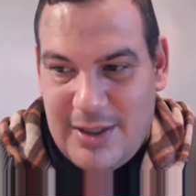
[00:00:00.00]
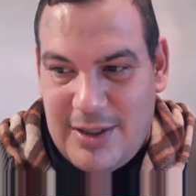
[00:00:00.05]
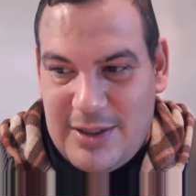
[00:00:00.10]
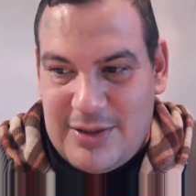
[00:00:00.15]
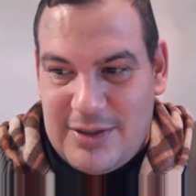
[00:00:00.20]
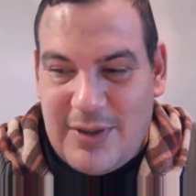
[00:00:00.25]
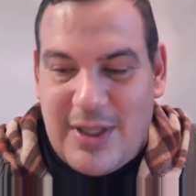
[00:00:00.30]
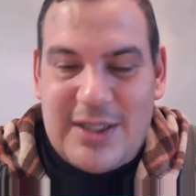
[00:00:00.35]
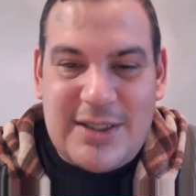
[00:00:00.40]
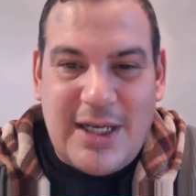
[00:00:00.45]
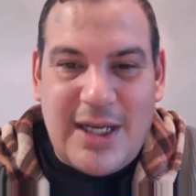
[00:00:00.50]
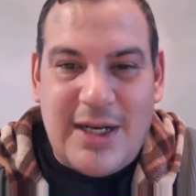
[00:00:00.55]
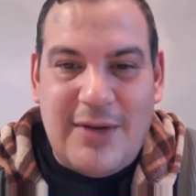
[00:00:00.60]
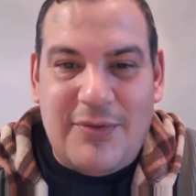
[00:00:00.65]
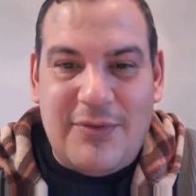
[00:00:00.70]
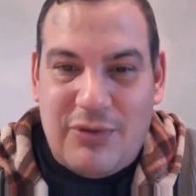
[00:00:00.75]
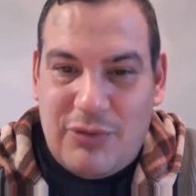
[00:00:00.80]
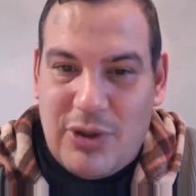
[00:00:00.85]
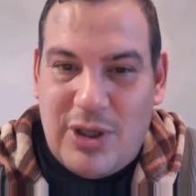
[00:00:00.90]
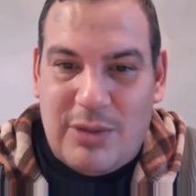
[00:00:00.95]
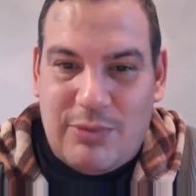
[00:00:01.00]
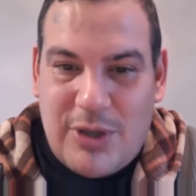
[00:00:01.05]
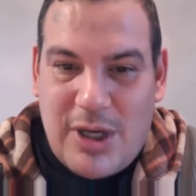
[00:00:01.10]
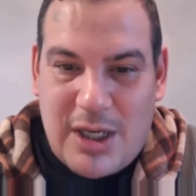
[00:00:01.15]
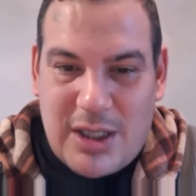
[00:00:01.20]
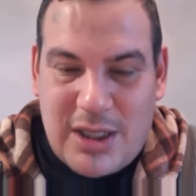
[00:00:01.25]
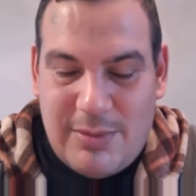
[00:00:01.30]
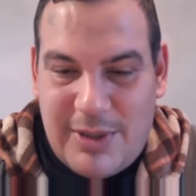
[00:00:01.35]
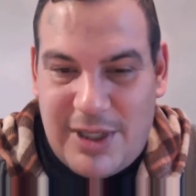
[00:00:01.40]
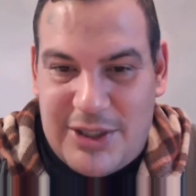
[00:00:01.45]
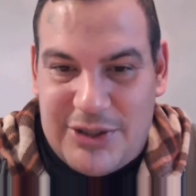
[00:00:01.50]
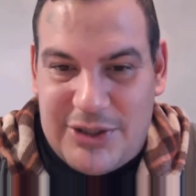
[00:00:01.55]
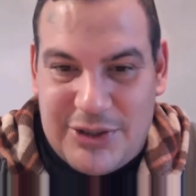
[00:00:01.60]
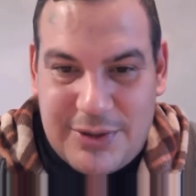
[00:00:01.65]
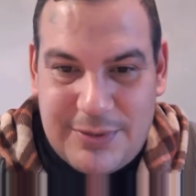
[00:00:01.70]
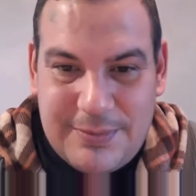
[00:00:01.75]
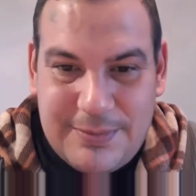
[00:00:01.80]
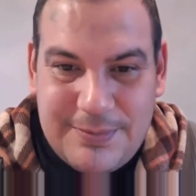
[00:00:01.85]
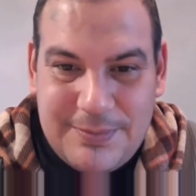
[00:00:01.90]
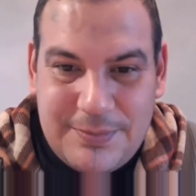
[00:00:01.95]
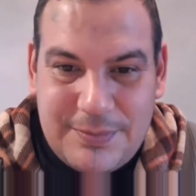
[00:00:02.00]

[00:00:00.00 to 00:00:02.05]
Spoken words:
So that's kind of the Royal Proclamation.